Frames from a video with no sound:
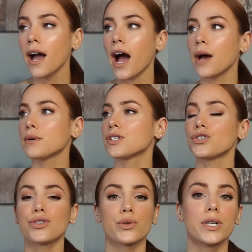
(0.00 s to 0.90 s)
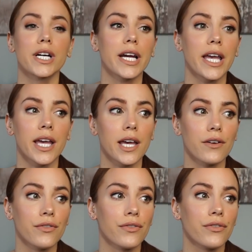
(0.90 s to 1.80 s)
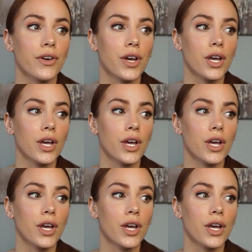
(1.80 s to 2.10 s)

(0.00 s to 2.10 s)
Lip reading: I wasn't sure if